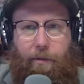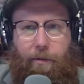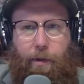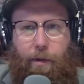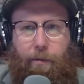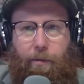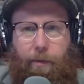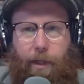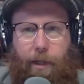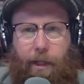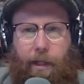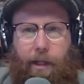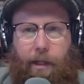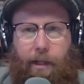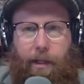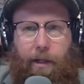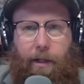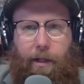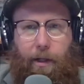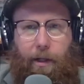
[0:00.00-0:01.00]
When
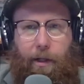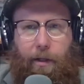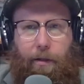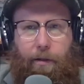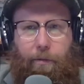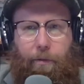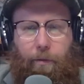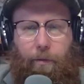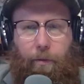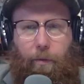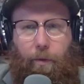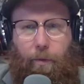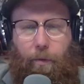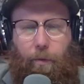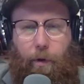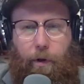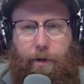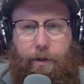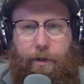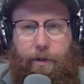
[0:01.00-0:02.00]
we
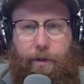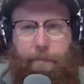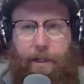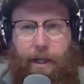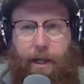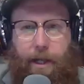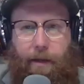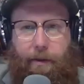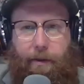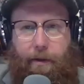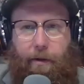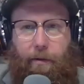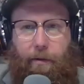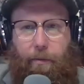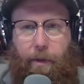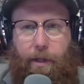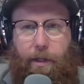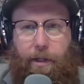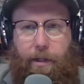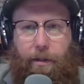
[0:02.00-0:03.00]
worship together,
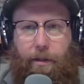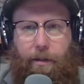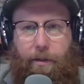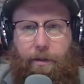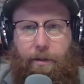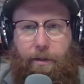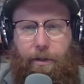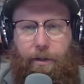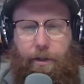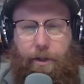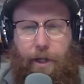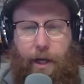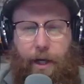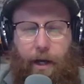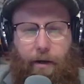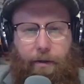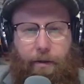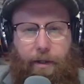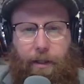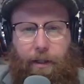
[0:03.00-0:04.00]
we
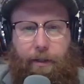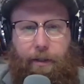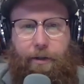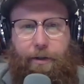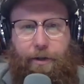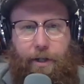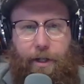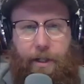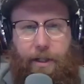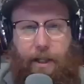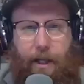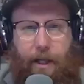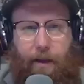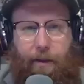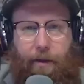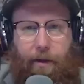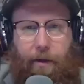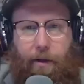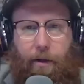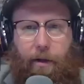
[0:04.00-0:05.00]
share in the liturgy
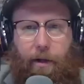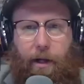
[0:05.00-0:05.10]
together,